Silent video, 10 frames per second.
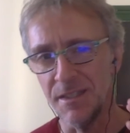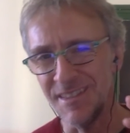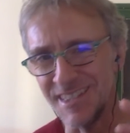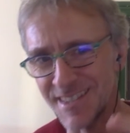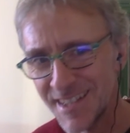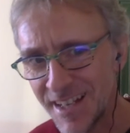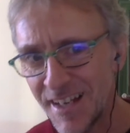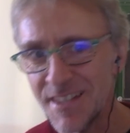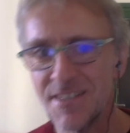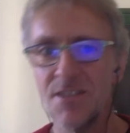
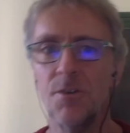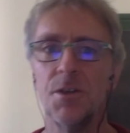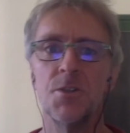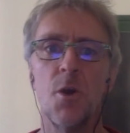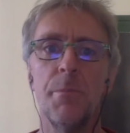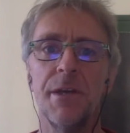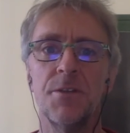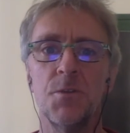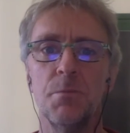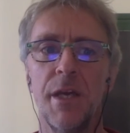discuss on a topic,
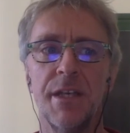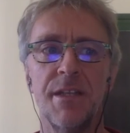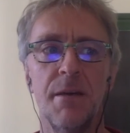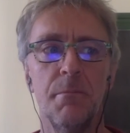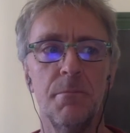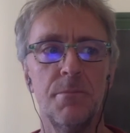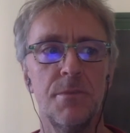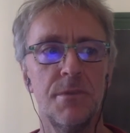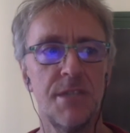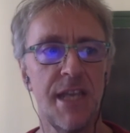to make them
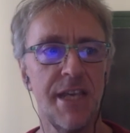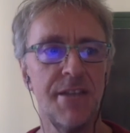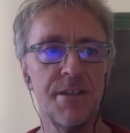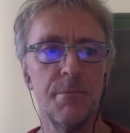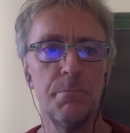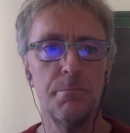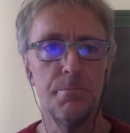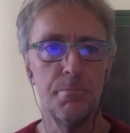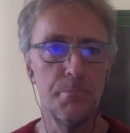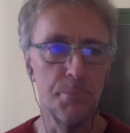take the
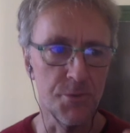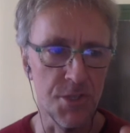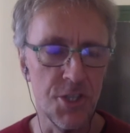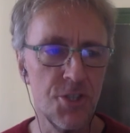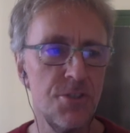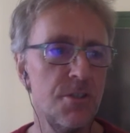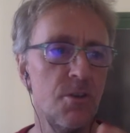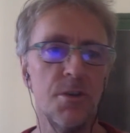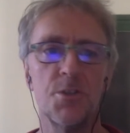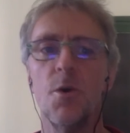position
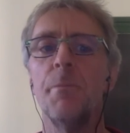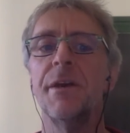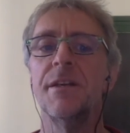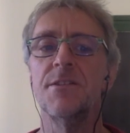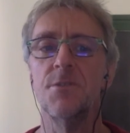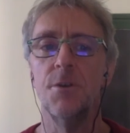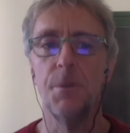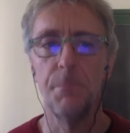on a topic and so on.